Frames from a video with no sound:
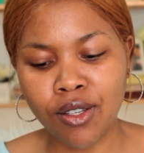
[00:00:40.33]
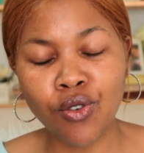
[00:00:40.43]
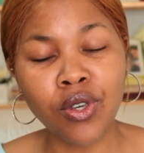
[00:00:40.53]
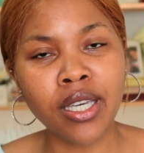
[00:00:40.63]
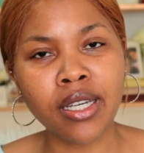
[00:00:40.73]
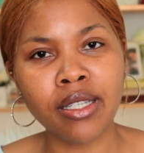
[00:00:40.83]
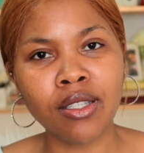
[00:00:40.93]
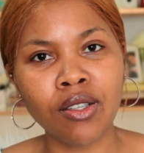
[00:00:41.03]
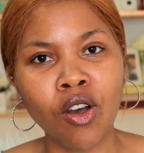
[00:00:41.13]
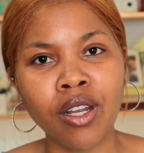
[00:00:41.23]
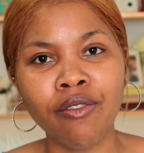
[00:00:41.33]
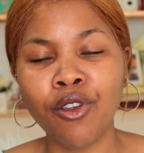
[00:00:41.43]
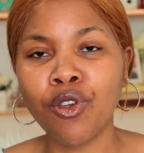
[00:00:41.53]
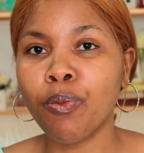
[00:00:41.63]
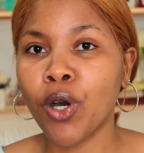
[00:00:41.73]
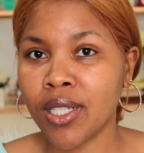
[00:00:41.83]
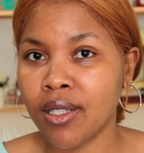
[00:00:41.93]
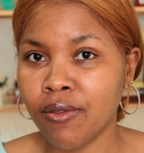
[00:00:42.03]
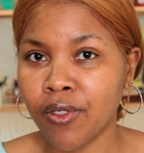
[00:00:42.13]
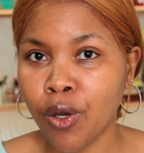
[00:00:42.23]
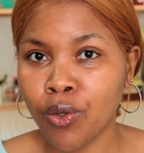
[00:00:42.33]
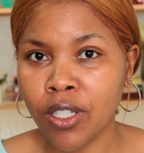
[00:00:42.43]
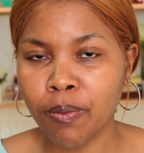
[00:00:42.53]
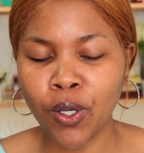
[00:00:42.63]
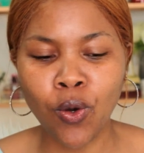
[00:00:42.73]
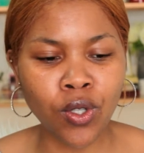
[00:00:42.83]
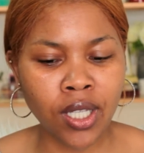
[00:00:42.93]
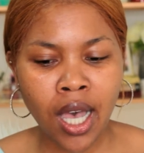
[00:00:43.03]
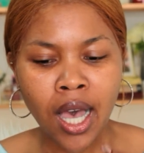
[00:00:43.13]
New Year's on a very positive note, because